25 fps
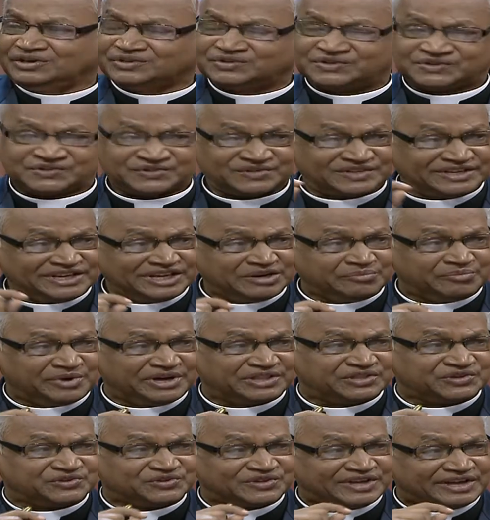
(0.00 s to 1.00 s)
is
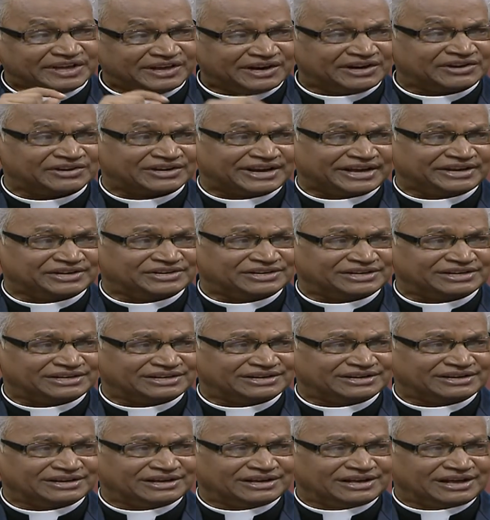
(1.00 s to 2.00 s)
seen by the sacred
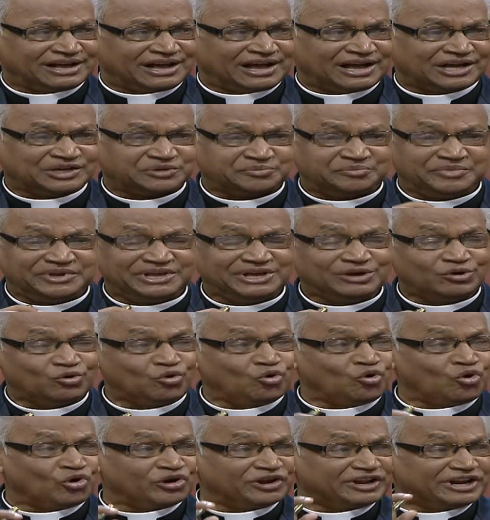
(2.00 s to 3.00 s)
writer as
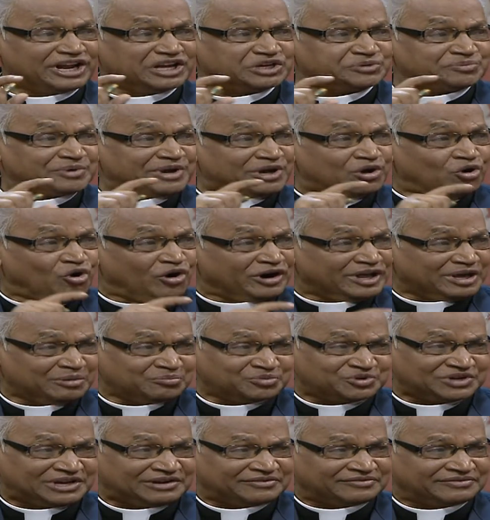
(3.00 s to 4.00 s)
being organized by God
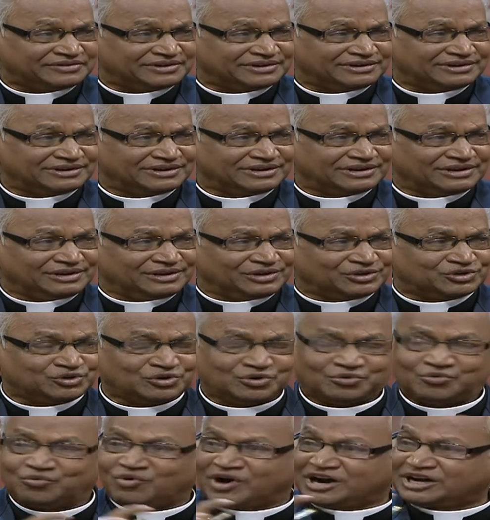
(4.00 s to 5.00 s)
himself.
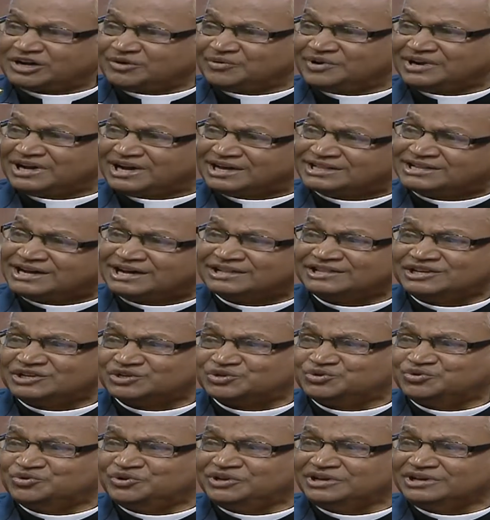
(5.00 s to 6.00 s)
So whatever
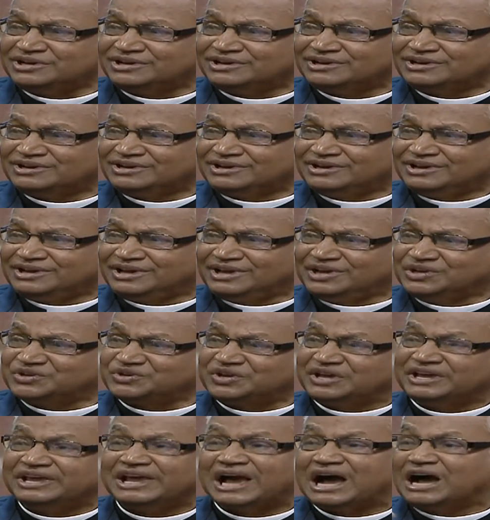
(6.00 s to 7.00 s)
Hadad is doing
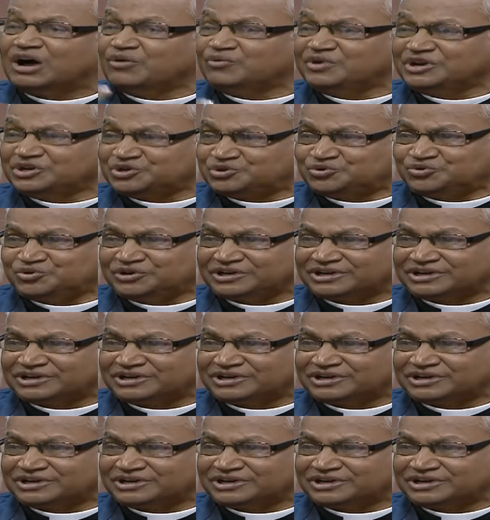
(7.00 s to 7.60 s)
is Yahweh's